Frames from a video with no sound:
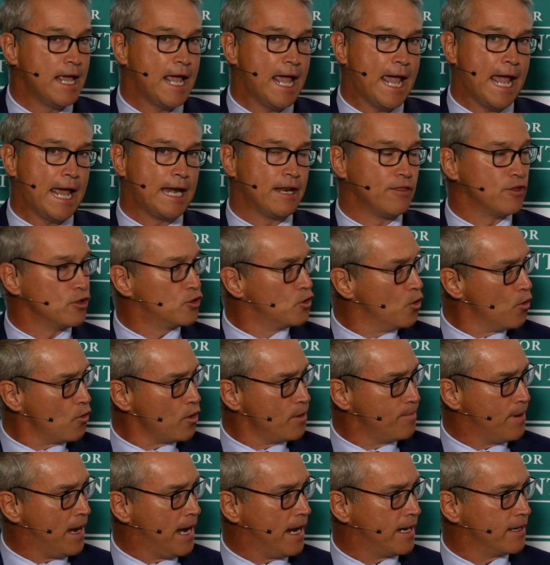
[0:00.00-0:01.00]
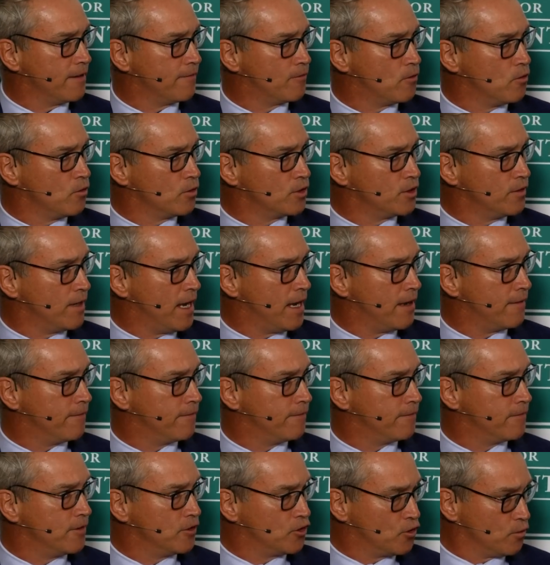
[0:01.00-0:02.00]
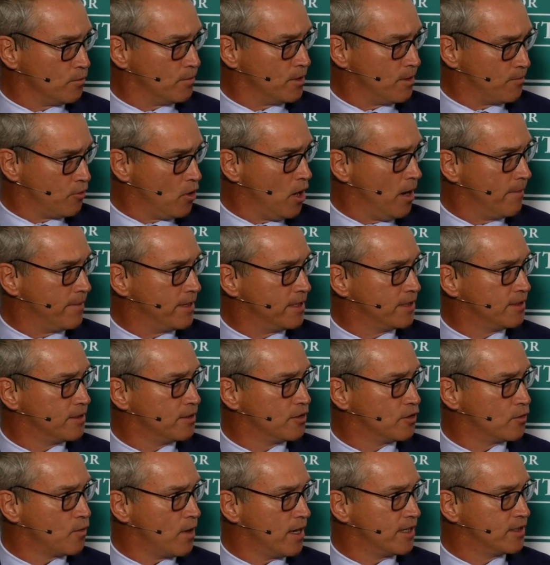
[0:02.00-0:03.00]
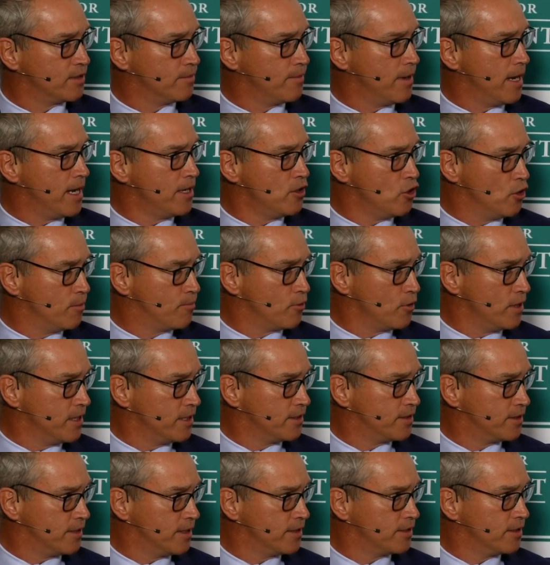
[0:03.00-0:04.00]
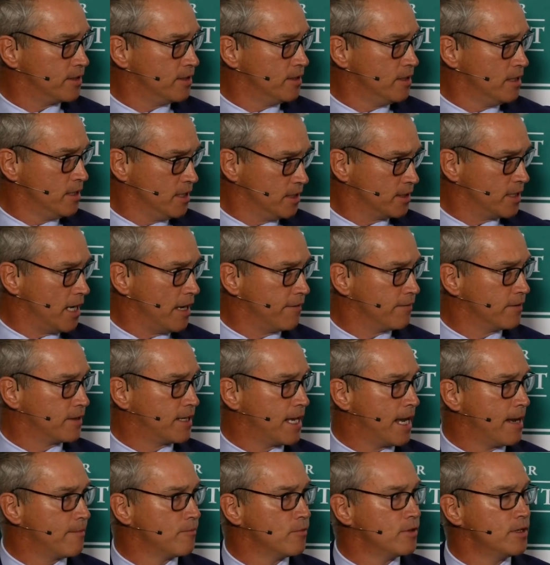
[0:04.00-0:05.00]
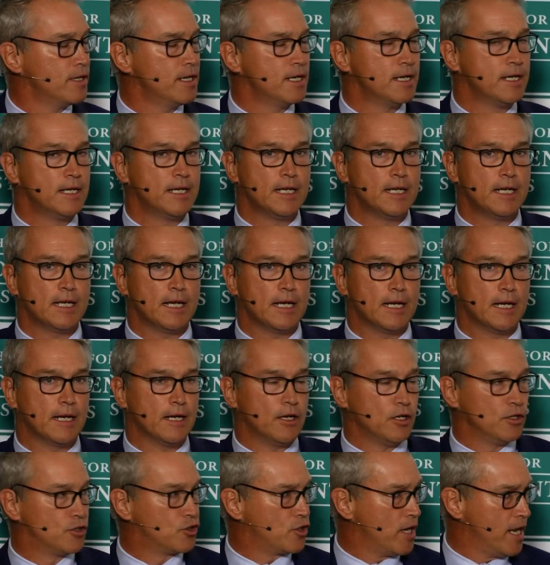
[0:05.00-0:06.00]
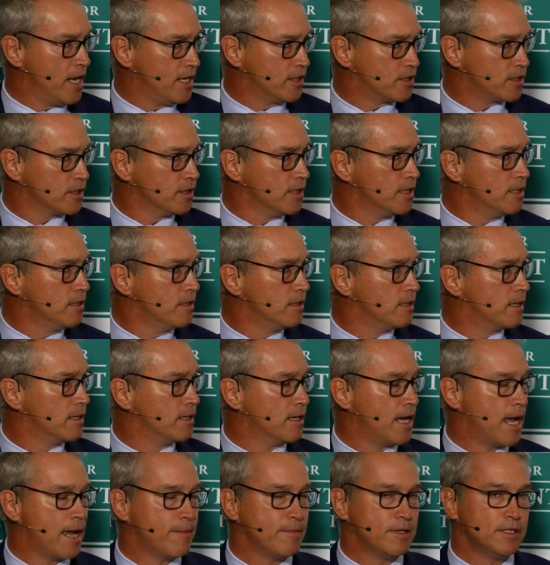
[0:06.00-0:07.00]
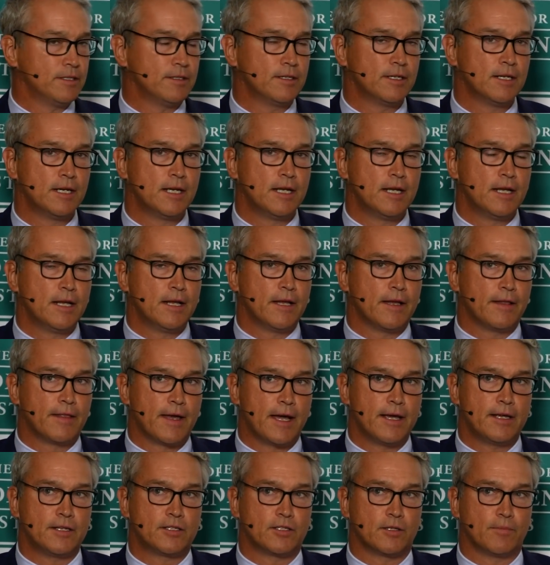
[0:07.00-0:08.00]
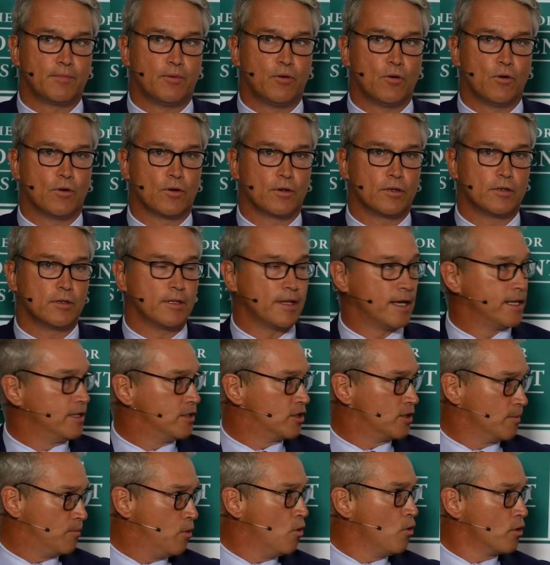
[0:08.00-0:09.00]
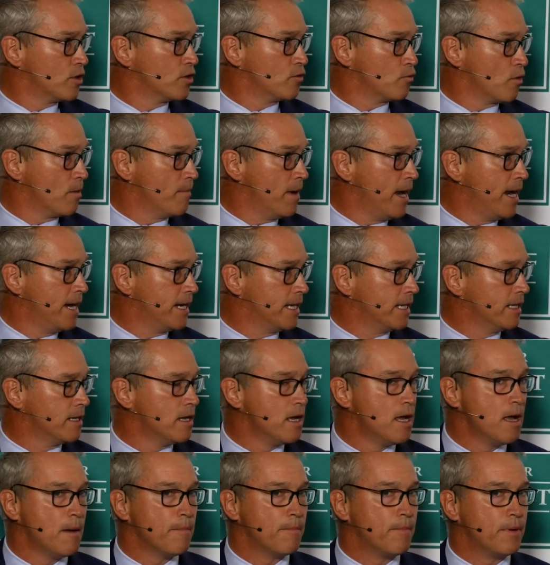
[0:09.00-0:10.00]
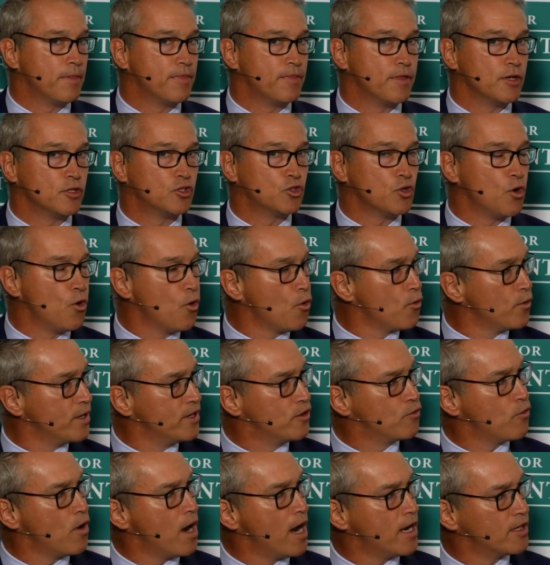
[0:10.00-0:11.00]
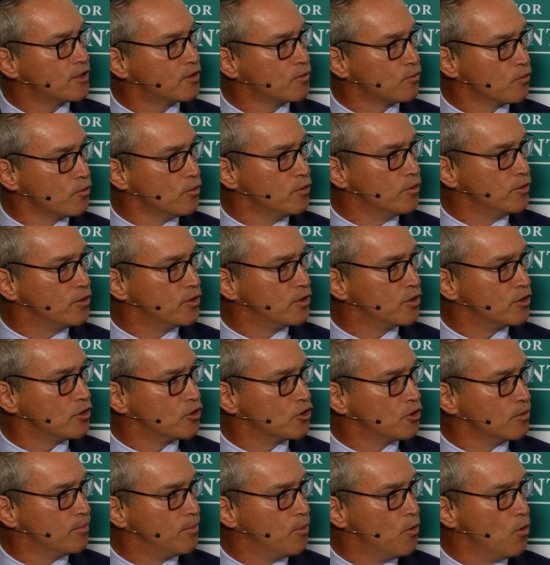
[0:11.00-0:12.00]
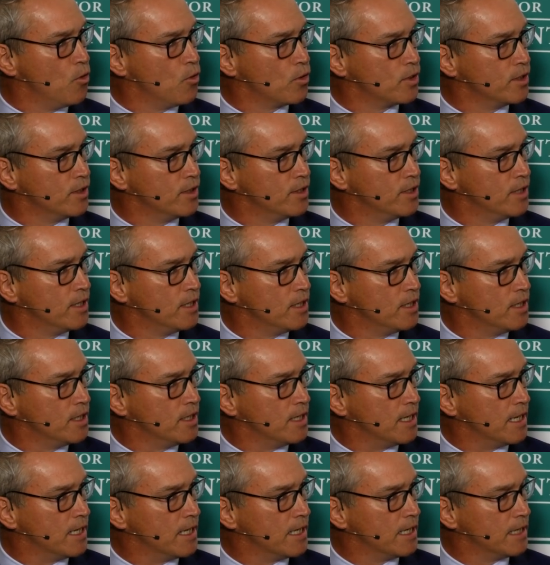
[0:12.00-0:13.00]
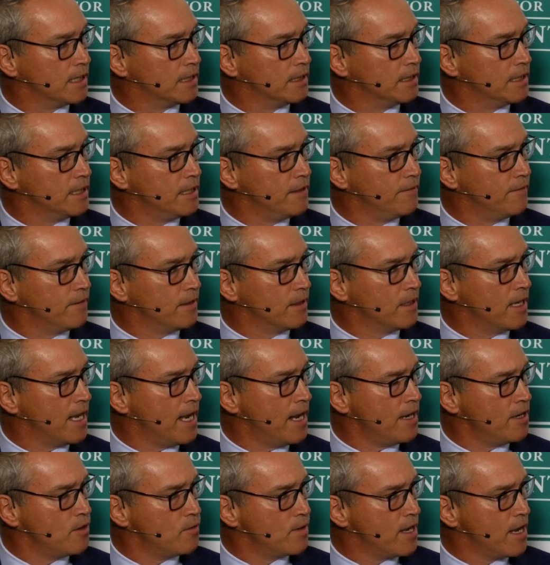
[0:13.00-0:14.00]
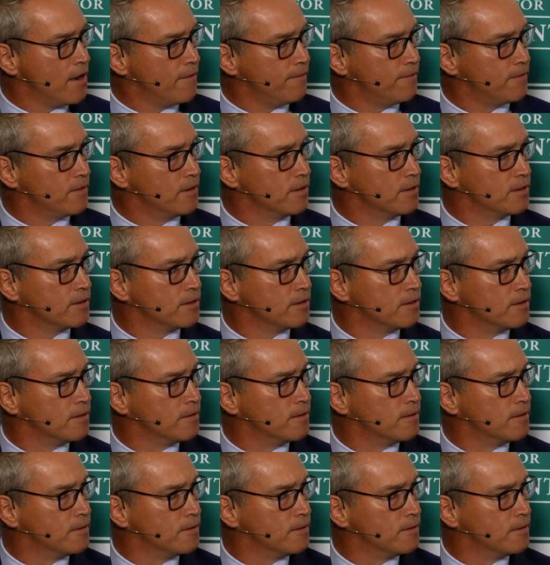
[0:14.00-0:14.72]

And in the Tory Party, of course, you have the Prime Minister, Theresa May, her predecessor, David Cameron, her Chancellor, Hammond. Yeah. They supported Remaining, but the Tory grassroots supported leaving. How do you account for this?